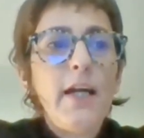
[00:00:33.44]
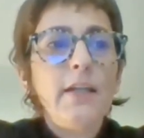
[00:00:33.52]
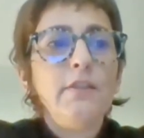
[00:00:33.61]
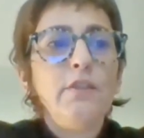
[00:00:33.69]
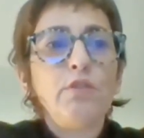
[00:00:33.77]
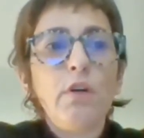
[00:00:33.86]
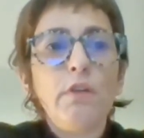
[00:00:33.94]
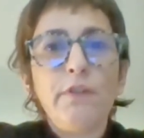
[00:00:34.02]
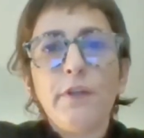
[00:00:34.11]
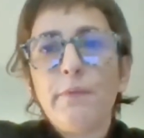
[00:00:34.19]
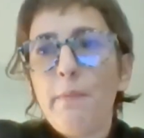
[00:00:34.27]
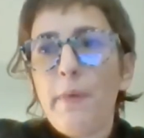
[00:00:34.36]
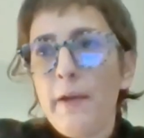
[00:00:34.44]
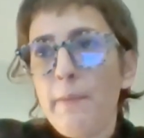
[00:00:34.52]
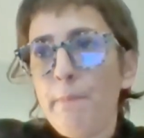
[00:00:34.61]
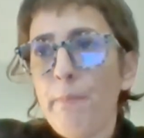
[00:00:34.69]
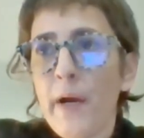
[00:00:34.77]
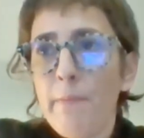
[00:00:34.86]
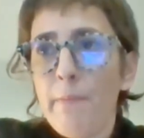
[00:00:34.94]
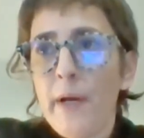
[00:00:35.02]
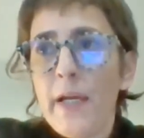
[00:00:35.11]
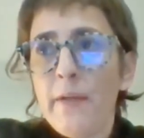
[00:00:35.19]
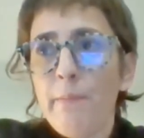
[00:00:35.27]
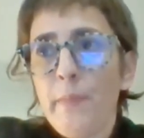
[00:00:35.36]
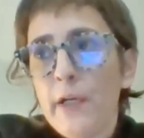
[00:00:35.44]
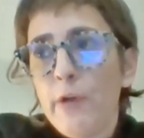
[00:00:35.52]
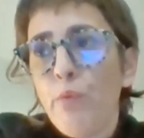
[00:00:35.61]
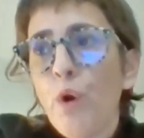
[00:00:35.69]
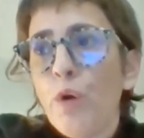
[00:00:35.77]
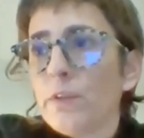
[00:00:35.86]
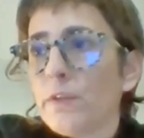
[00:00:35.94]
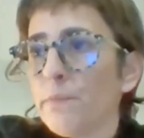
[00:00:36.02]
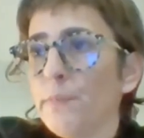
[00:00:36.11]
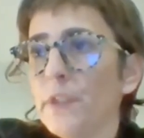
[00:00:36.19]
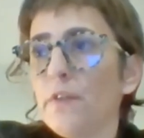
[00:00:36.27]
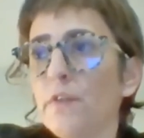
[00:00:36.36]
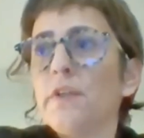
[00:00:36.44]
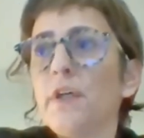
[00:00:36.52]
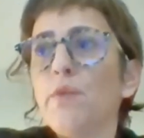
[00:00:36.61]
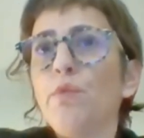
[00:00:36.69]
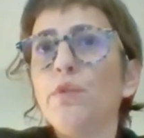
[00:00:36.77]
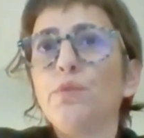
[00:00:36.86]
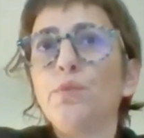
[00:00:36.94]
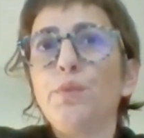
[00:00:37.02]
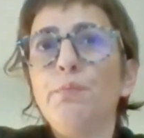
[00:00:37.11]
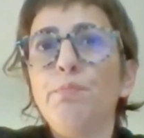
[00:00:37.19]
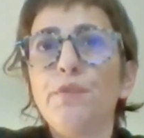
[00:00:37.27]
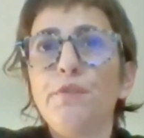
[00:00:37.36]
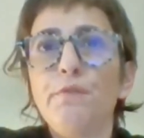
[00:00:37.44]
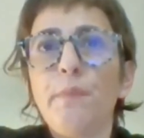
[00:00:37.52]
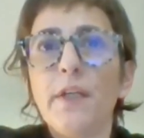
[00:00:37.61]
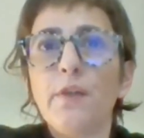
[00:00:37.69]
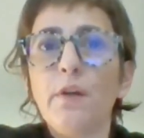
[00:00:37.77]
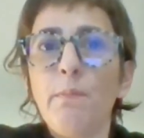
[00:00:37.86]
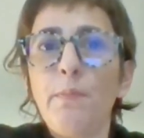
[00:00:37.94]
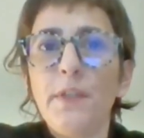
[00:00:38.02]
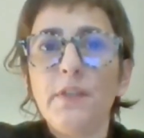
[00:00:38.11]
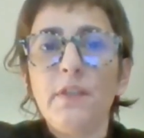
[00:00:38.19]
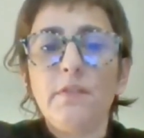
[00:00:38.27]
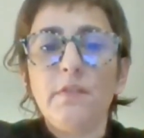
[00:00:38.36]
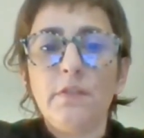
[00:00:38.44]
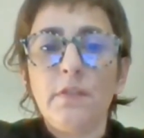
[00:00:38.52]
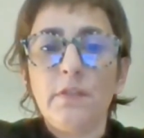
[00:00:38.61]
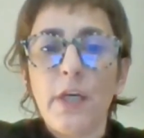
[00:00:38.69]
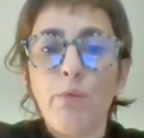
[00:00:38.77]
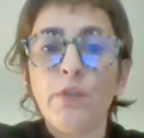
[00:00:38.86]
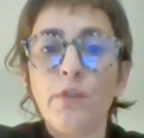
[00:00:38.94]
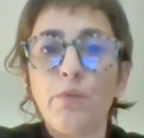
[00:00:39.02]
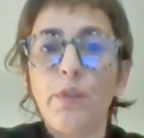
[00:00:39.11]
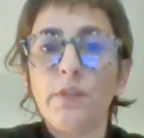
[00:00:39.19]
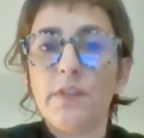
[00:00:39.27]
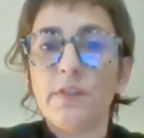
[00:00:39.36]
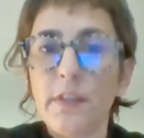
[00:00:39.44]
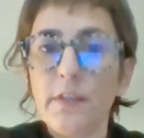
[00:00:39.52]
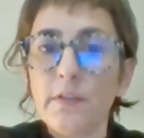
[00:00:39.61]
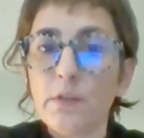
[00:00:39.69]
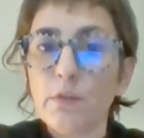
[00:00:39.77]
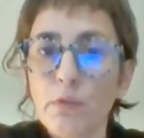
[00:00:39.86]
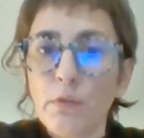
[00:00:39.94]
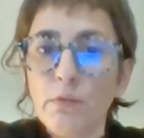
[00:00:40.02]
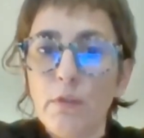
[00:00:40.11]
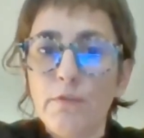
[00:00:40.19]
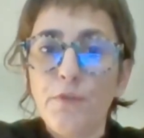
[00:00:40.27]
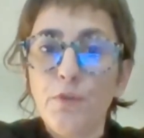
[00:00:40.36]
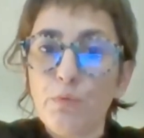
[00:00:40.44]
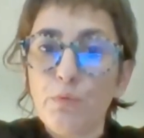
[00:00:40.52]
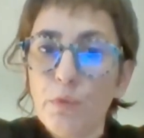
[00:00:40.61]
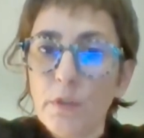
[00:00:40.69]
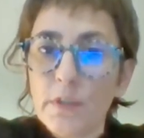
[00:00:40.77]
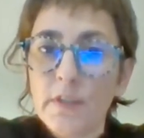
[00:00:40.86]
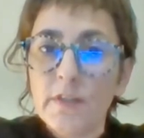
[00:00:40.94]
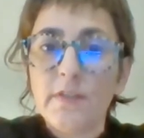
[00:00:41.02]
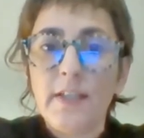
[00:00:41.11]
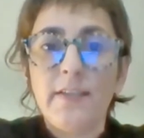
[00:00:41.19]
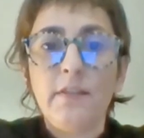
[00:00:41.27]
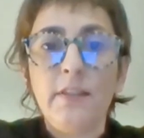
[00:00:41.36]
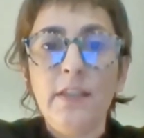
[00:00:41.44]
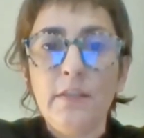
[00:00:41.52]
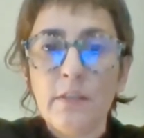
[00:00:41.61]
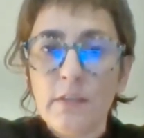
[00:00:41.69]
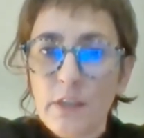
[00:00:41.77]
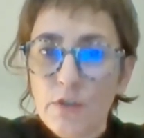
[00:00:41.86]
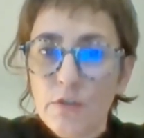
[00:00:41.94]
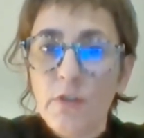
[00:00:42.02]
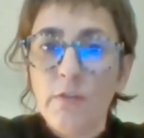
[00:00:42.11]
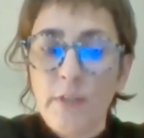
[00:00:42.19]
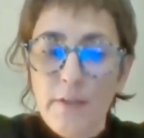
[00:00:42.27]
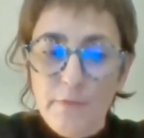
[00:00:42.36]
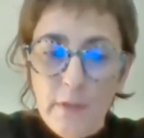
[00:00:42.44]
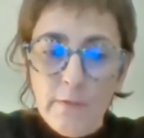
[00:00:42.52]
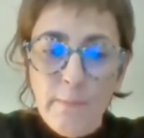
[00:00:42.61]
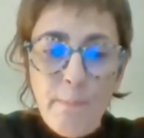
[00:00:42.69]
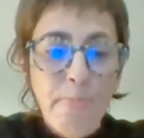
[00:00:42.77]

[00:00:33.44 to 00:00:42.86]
I discovered by my own, because I want to improve my competences and I want to understand the role of youth workers at the international level.